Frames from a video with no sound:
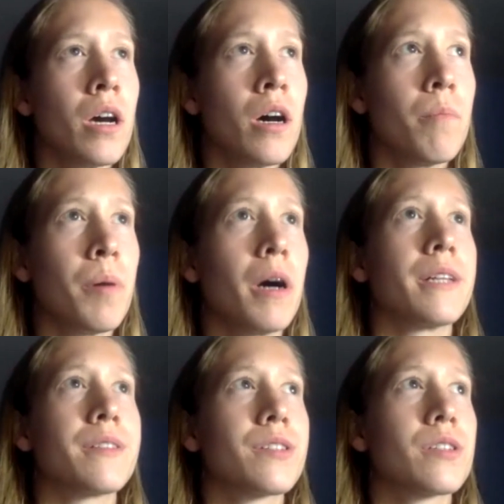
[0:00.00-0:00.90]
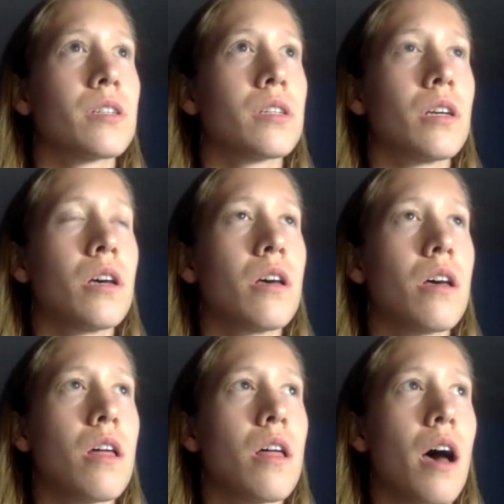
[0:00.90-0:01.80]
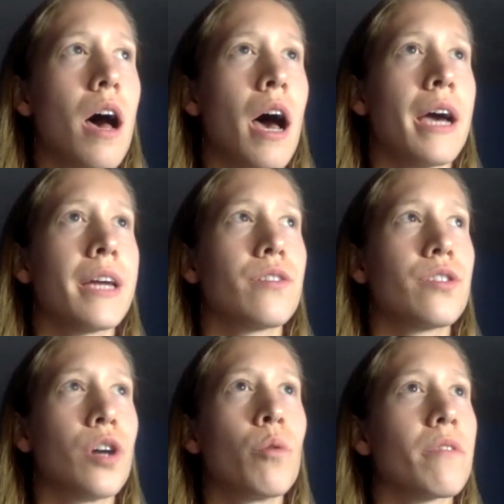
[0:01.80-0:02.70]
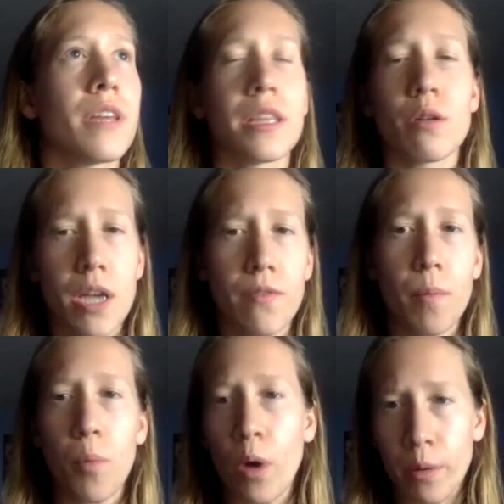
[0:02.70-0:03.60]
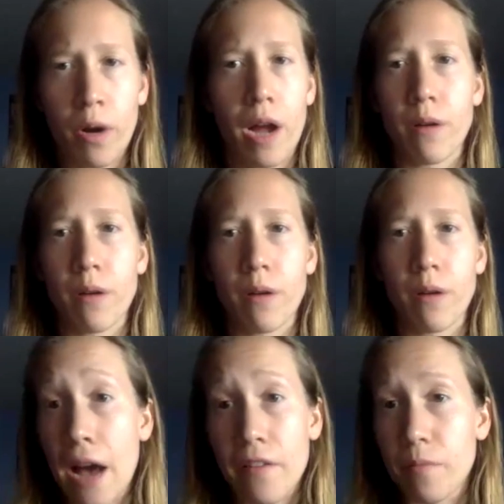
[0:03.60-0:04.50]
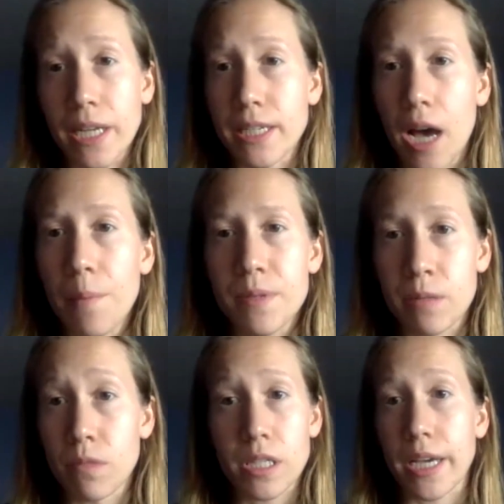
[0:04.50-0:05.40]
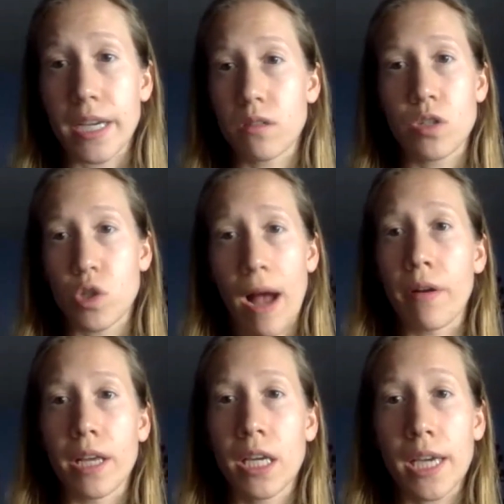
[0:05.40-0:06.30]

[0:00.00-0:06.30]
But I don't think there was ever a point where I was like out of my depths and was like drowning.